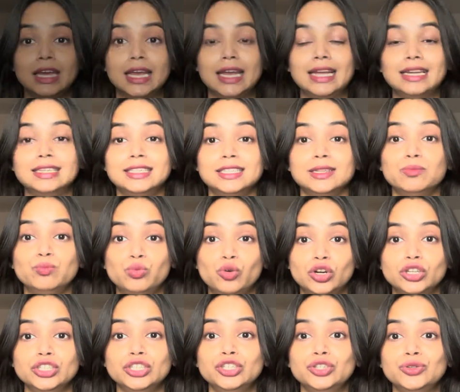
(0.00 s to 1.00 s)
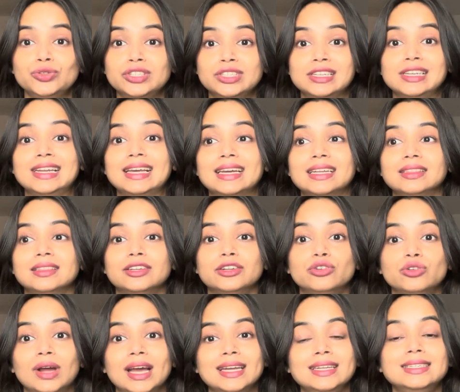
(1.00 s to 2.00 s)
It is important to select the
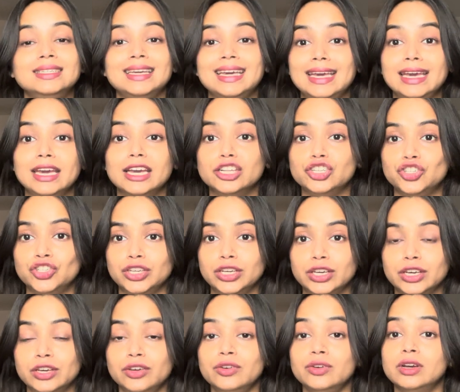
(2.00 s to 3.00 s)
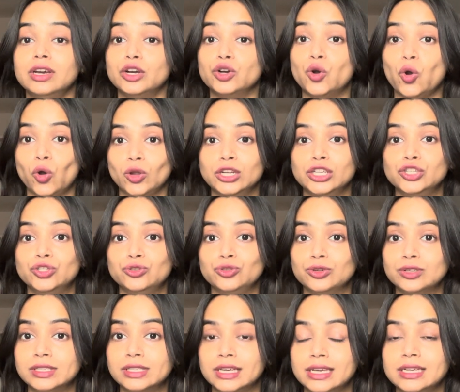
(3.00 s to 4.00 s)
right AHA according to your
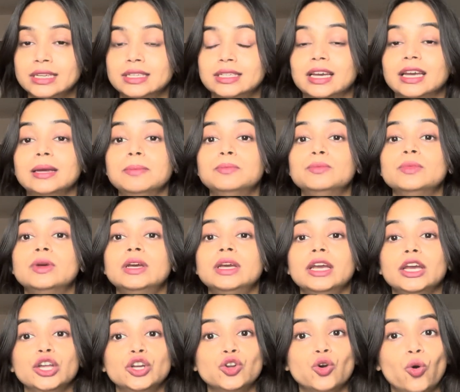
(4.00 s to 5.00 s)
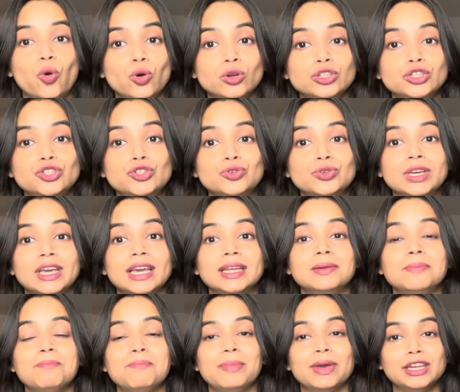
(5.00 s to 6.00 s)
skin type in order to get
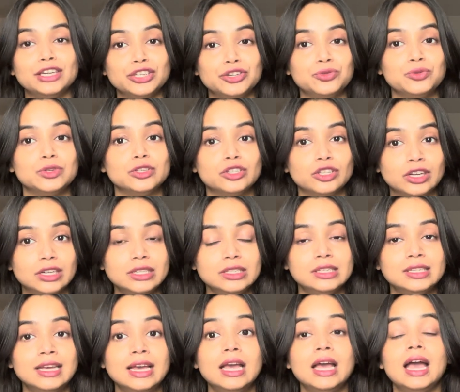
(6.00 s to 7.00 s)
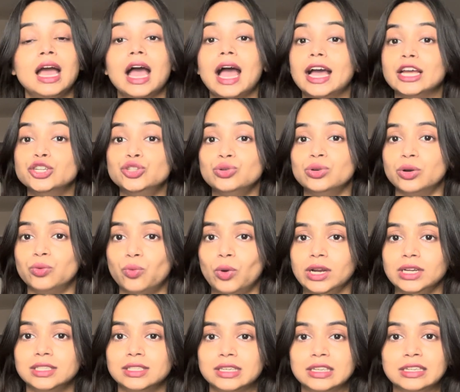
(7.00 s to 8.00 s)
better results and to
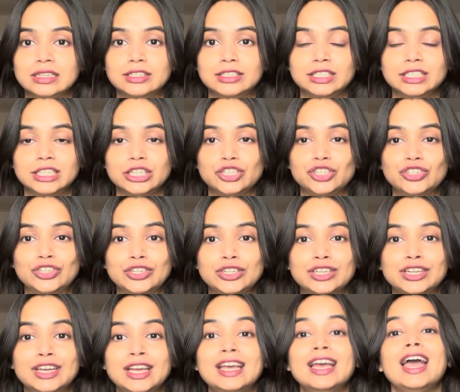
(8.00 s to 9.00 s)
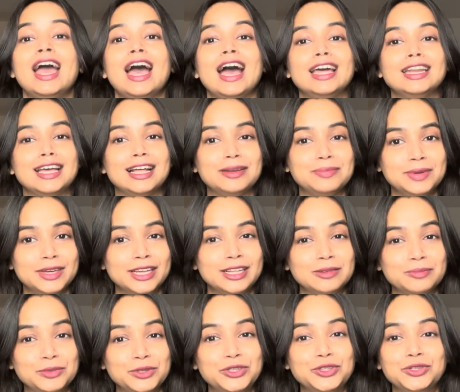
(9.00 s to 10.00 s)
avoid skin irritation. And I'll be
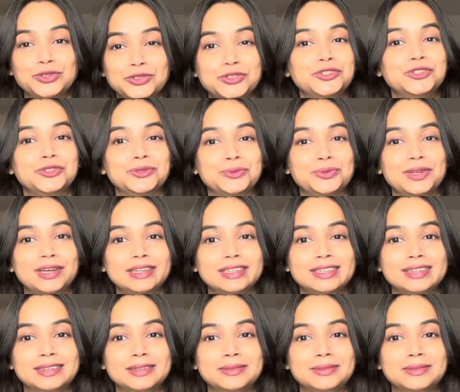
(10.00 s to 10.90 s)
helping you to do that.